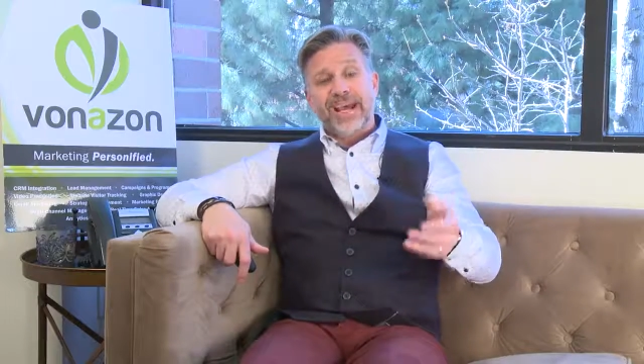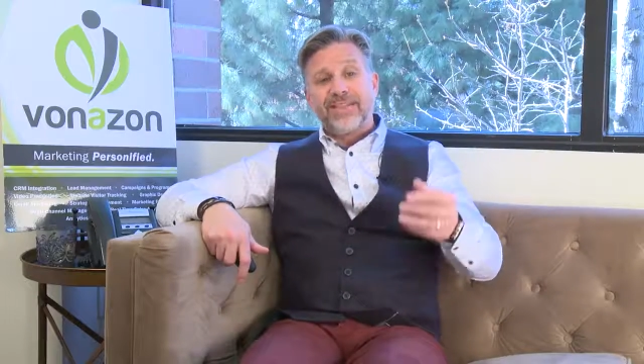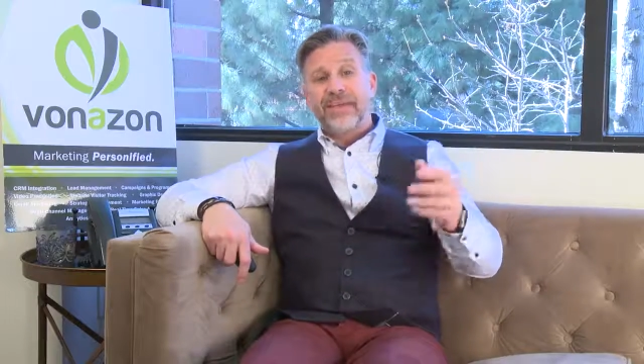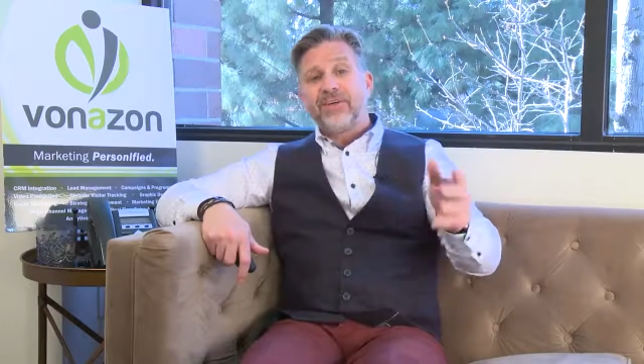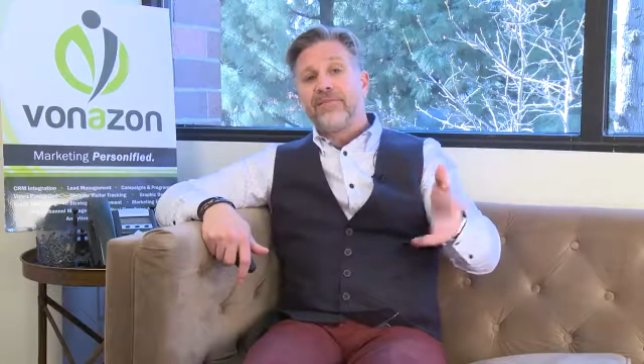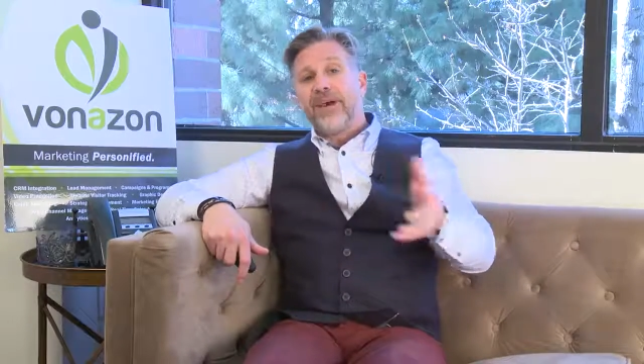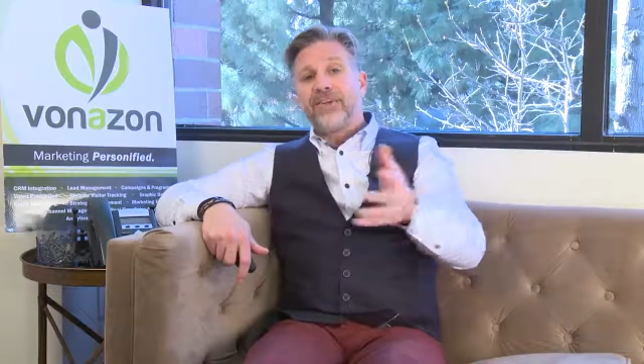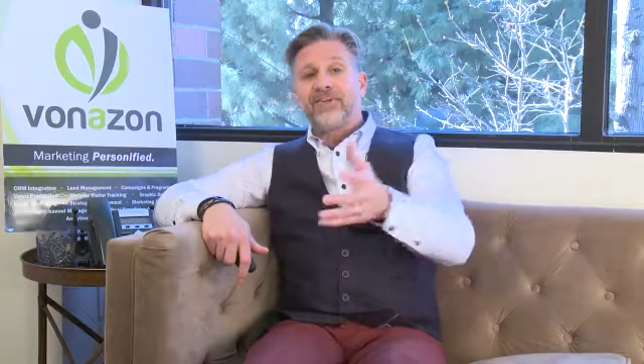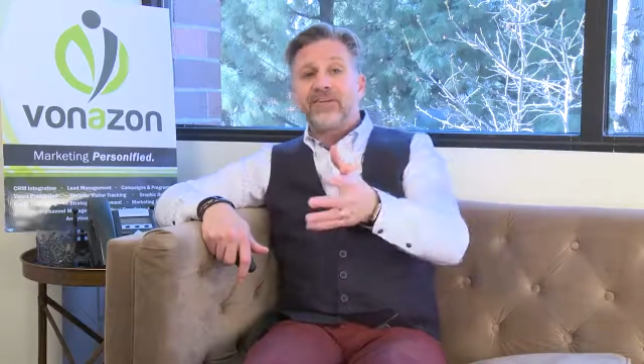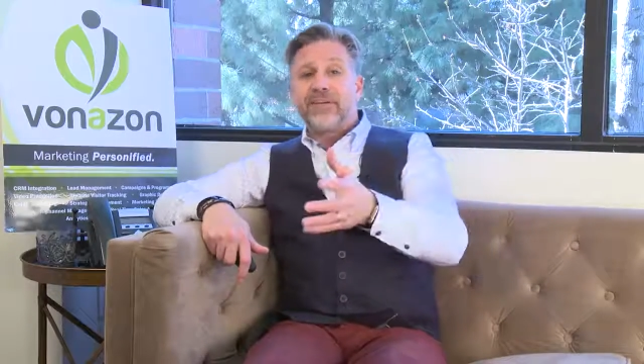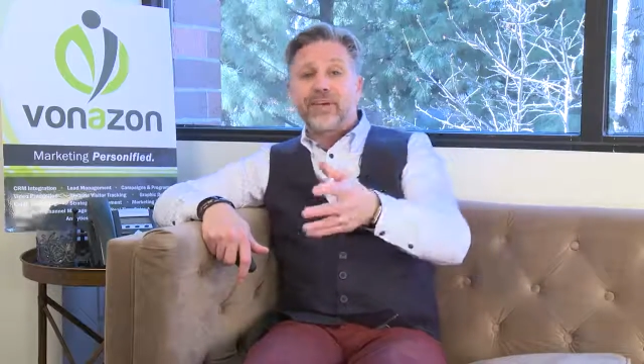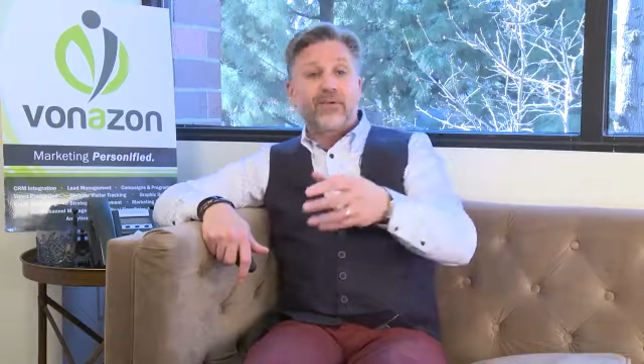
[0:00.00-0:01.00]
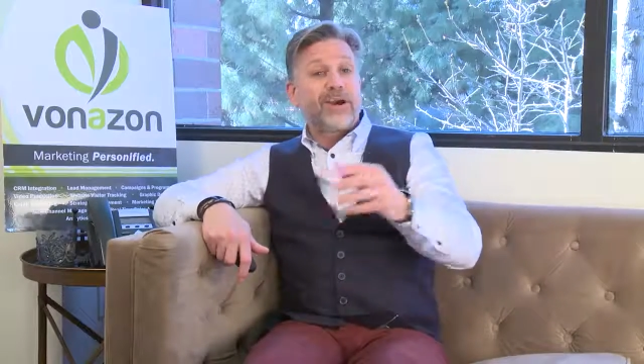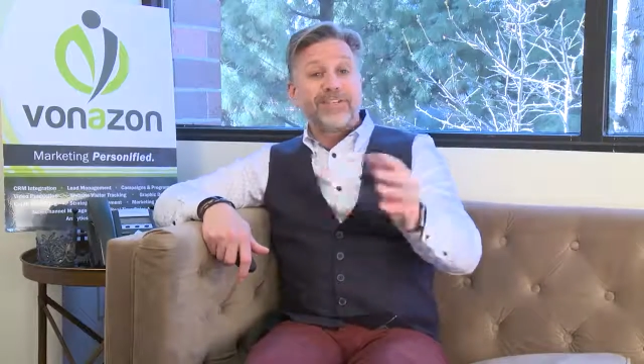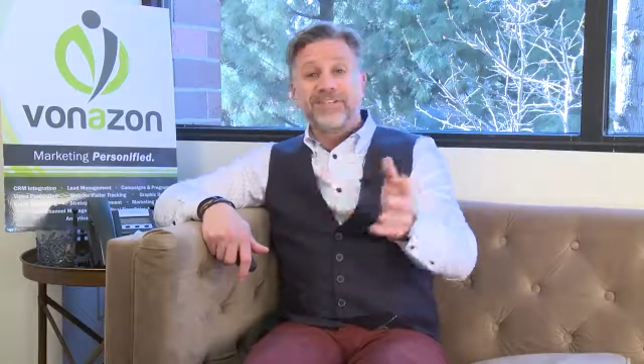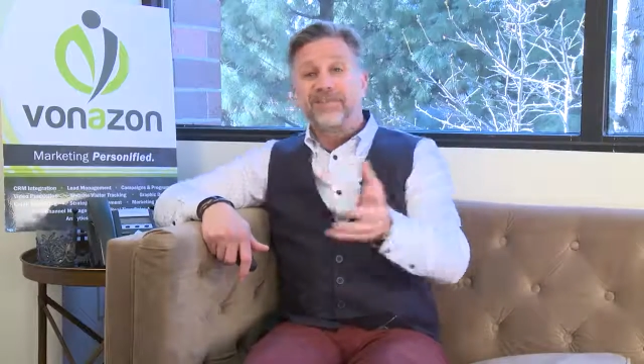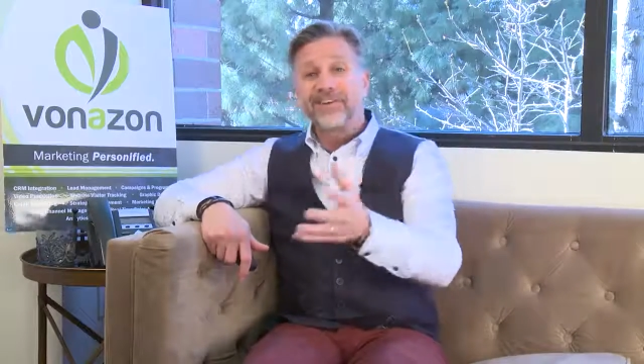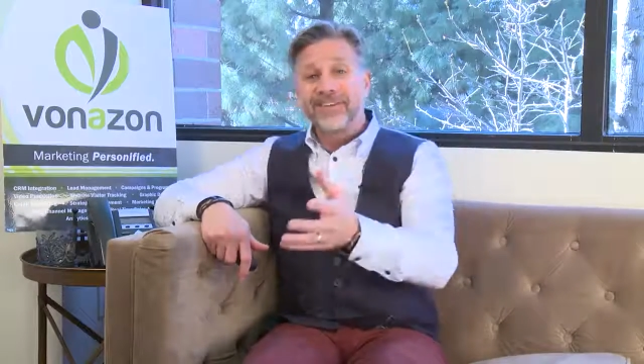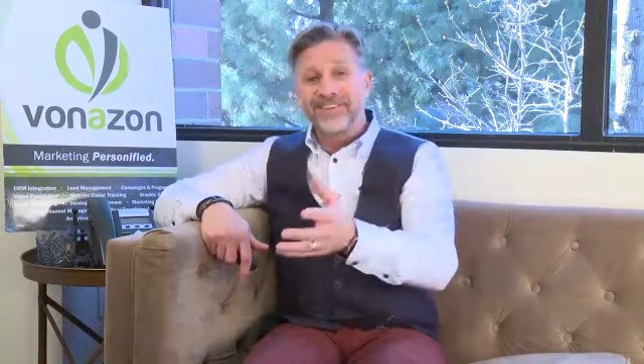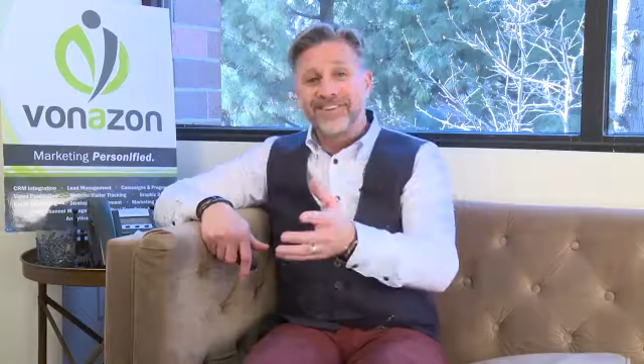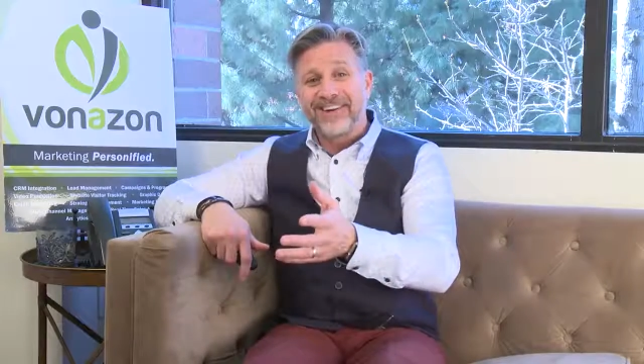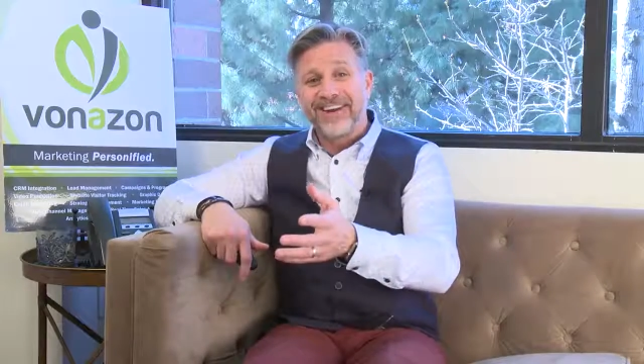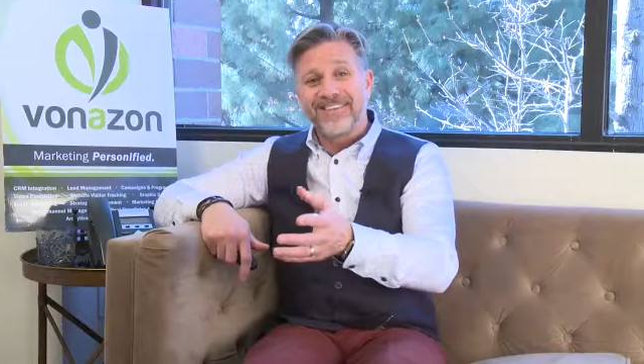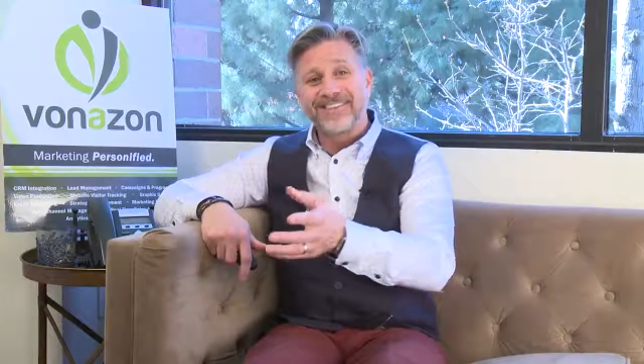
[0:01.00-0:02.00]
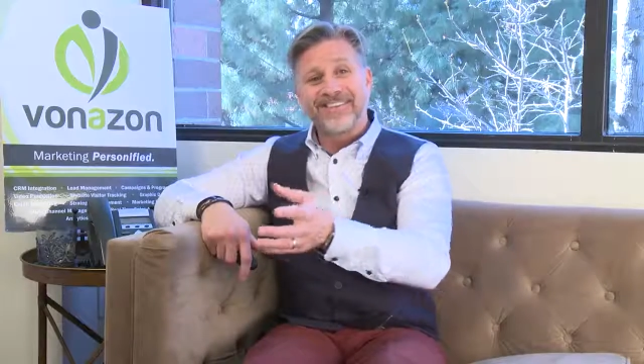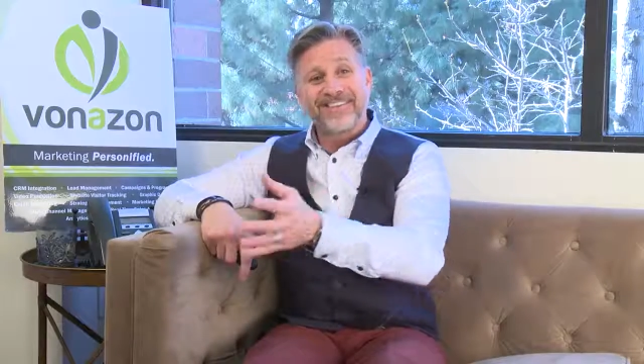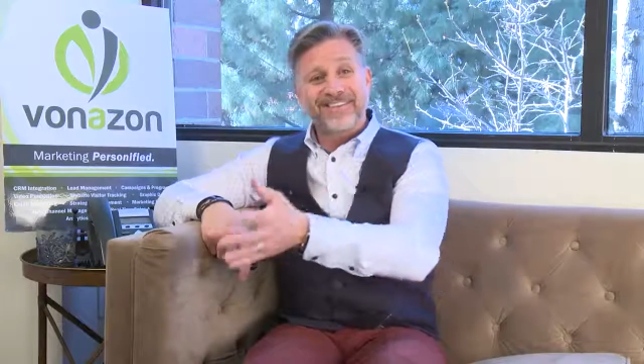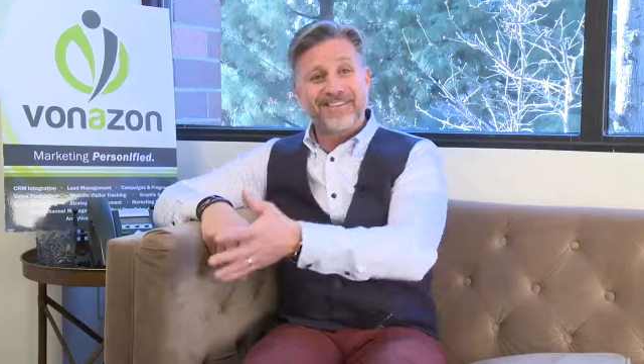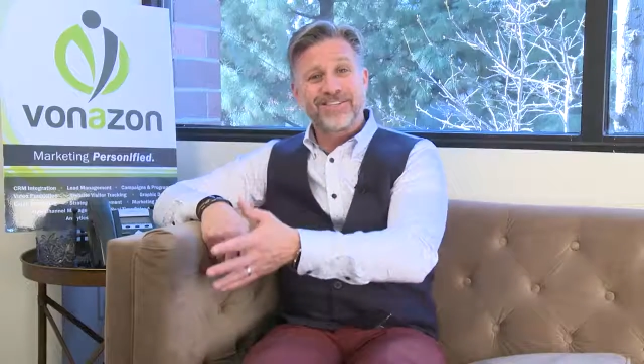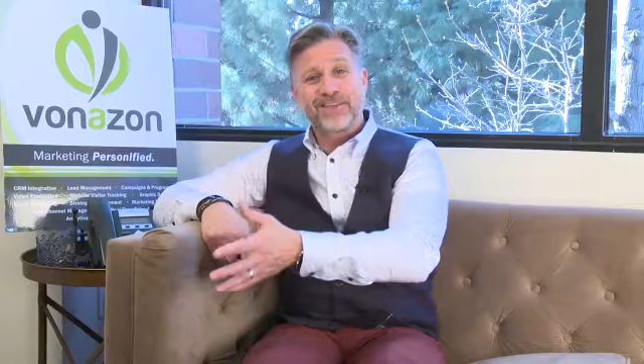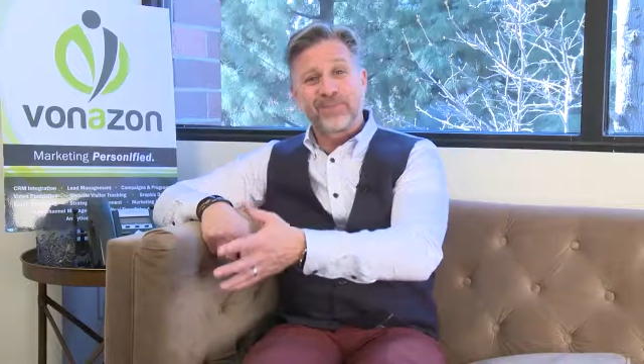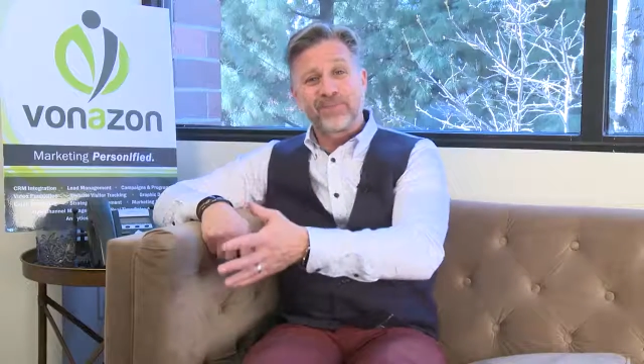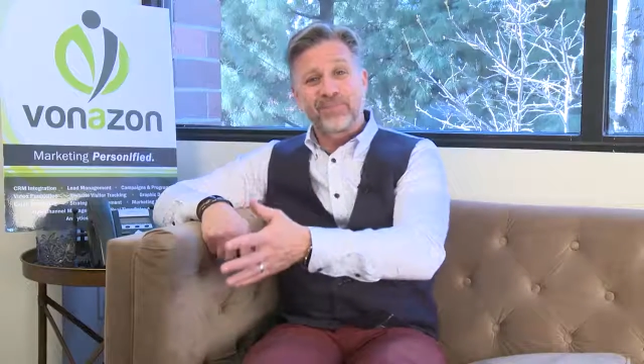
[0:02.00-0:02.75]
and then eventually across the finish line to decision.